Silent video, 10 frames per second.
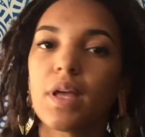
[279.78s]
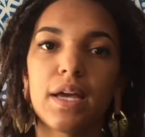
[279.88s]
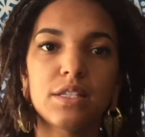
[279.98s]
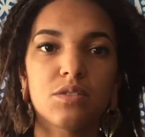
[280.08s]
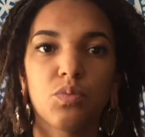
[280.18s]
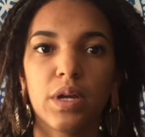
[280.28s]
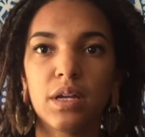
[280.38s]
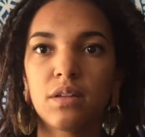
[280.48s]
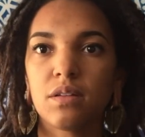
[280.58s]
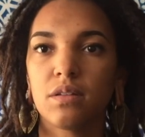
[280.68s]
it's
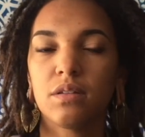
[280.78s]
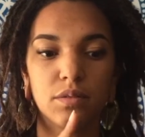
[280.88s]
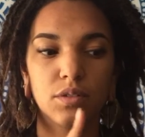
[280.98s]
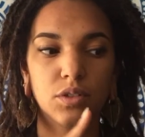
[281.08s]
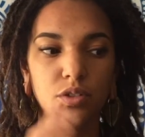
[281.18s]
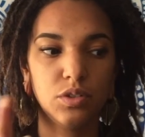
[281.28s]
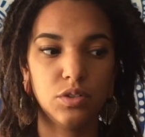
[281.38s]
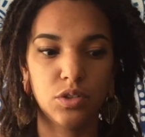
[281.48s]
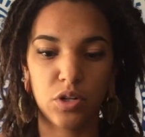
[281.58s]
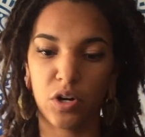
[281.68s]
when
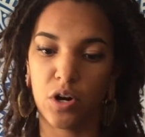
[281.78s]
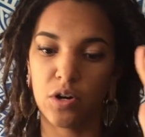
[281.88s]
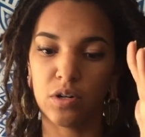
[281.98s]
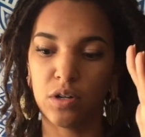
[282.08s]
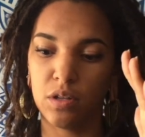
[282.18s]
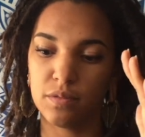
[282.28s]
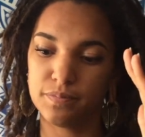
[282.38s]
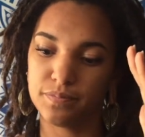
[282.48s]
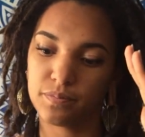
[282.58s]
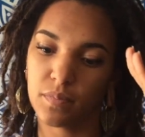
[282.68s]
your
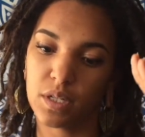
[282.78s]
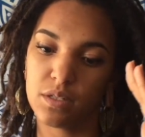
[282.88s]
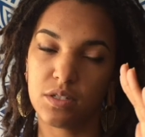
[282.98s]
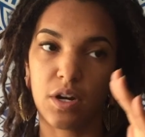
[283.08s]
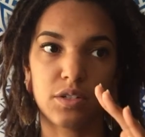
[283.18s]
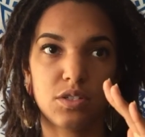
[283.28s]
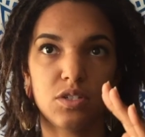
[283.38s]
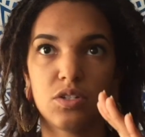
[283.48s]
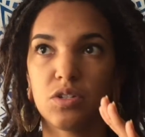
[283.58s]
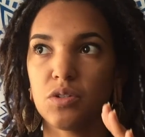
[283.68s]
curl
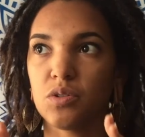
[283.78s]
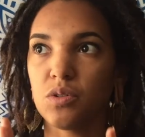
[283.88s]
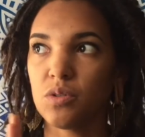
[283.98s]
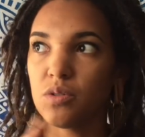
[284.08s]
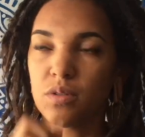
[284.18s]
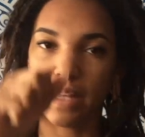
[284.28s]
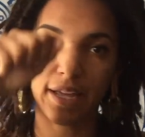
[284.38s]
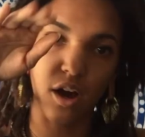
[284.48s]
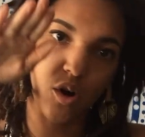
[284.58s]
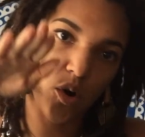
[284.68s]
starts to
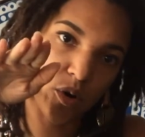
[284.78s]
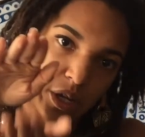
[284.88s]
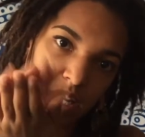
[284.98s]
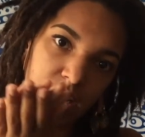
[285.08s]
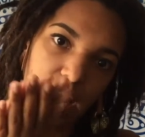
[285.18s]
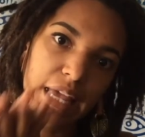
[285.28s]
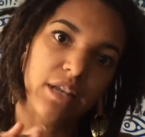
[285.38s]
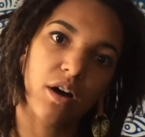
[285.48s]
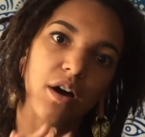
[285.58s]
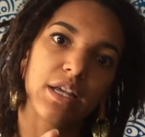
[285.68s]
like accordion
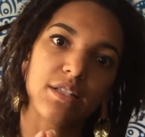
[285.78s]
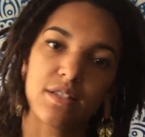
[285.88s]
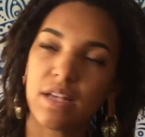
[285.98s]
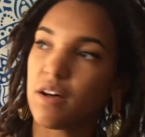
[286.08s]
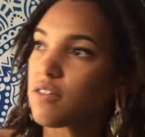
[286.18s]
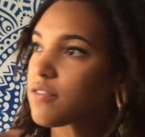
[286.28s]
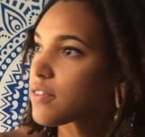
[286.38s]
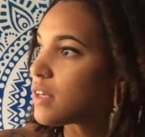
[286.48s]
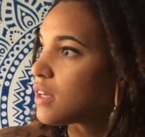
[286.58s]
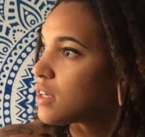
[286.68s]
in on itself.
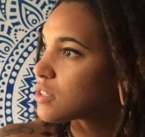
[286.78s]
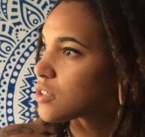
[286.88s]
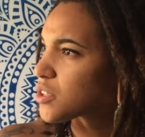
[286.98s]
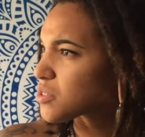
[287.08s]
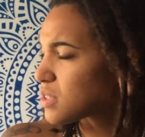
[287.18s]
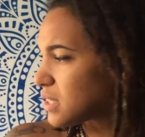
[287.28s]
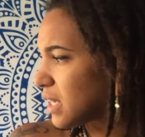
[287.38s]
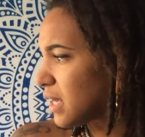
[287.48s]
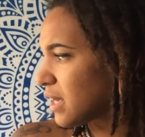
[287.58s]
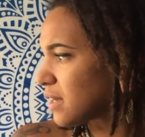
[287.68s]
So you'll
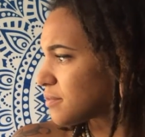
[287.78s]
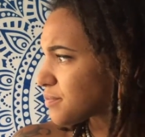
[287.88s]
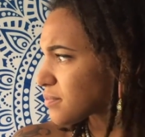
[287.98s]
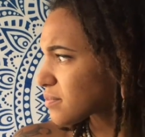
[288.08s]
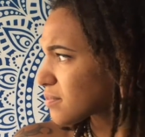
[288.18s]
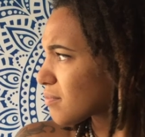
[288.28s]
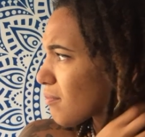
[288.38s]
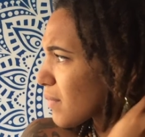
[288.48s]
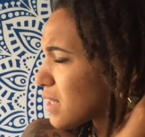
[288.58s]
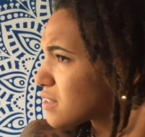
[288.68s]
see
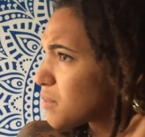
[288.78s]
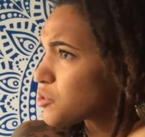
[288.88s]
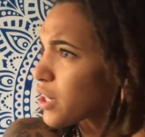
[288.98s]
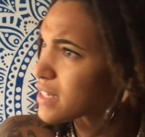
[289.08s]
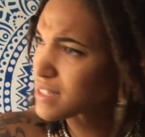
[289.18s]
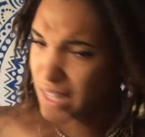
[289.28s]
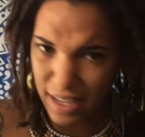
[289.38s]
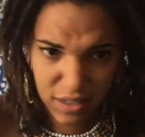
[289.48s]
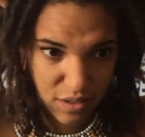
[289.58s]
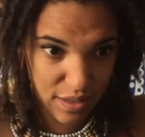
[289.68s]
some dreads
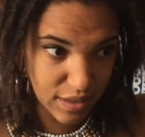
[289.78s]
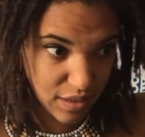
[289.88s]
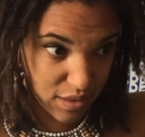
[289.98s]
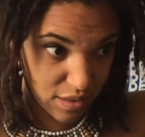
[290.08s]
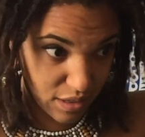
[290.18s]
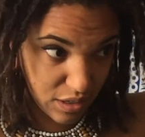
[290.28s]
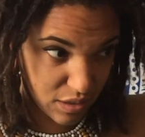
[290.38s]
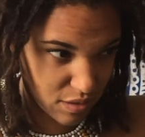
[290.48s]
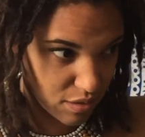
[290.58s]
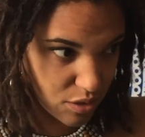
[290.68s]
that
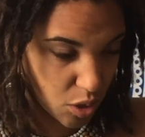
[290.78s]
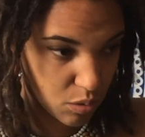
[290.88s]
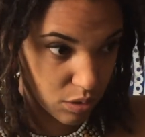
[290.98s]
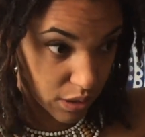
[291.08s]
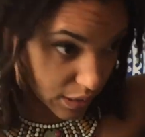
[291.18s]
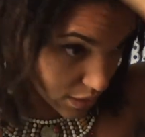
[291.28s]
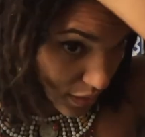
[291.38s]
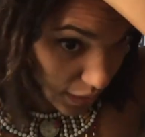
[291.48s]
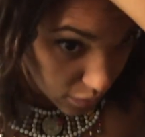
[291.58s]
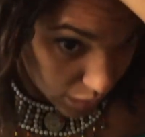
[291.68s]
don't look
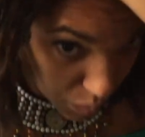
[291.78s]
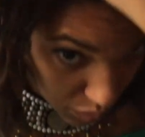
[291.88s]
necessarily